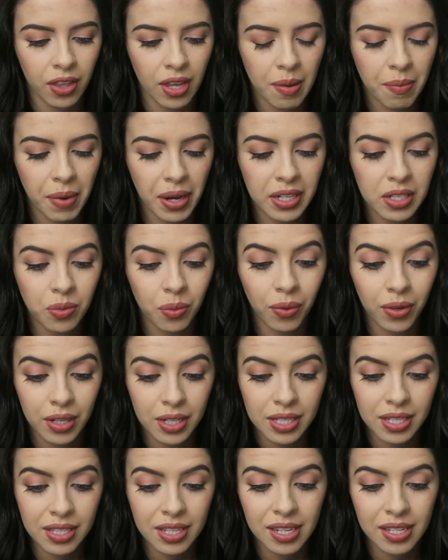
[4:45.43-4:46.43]
He makes
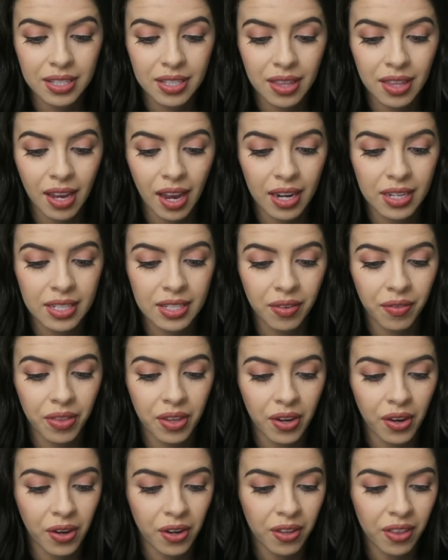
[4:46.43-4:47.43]
wars cease to the ends of
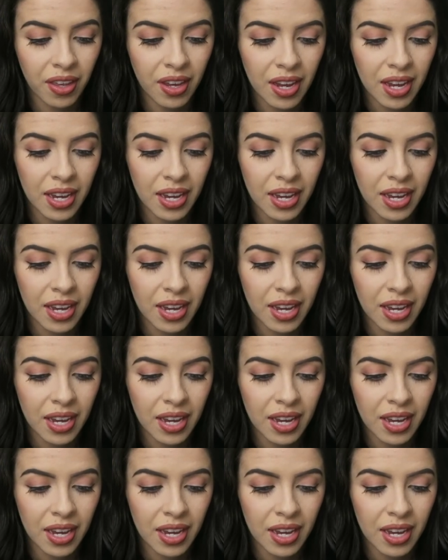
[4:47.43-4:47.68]
the earth.